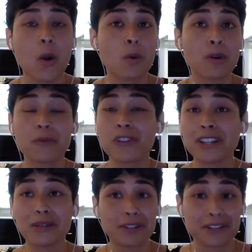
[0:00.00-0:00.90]
We were
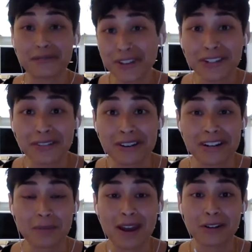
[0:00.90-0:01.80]
feeling really
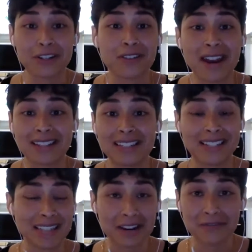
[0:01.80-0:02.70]
frustrated about trying to
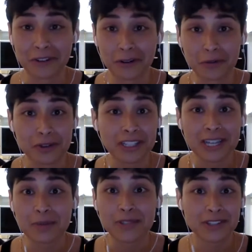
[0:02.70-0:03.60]
decipher really
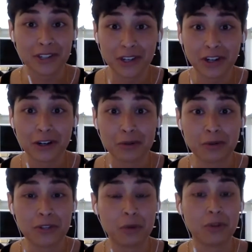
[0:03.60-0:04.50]
obscure
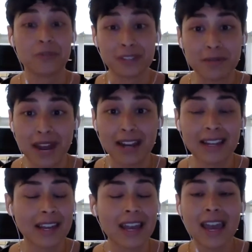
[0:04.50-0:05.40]
reviewer feedback.
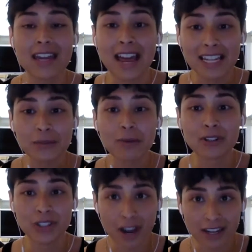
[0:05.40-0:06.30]
And as we were
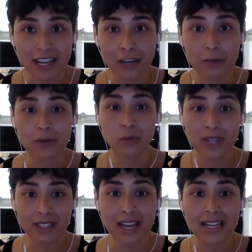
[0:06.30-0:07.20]
talking, we
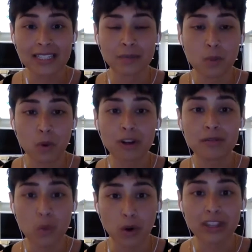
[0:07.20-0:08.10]
realized more
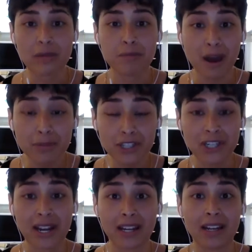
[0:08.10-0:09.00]
and more that
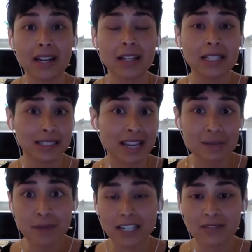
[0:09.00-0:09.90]
publishing, like
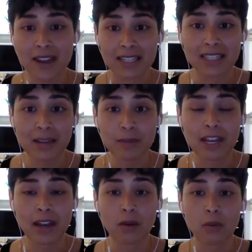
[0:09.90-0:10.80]
much of
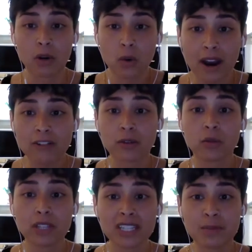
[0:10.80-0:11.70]
academia, requires a
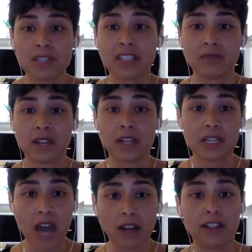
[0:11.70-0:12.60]
really specific
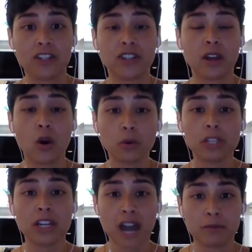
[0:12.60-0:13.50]
knowledge that
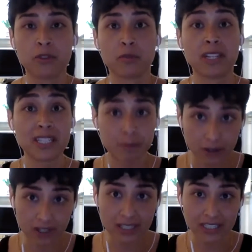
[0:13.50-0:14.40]
only comes from
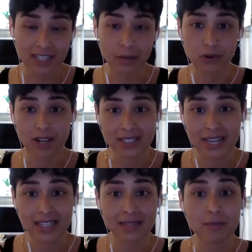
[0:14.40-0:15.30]
experiencing that
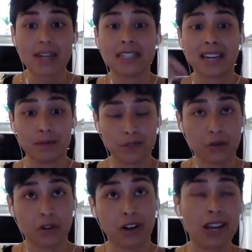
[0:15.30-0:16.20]
process many times
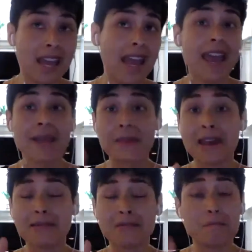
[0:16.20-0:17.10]
over, and
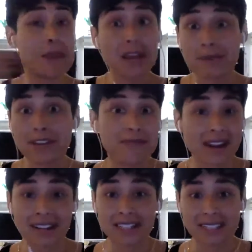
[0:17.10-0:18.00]
then maybe
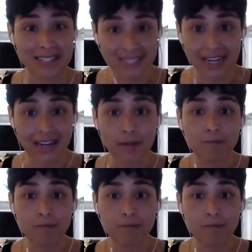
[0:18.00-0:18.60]
finally succeeding.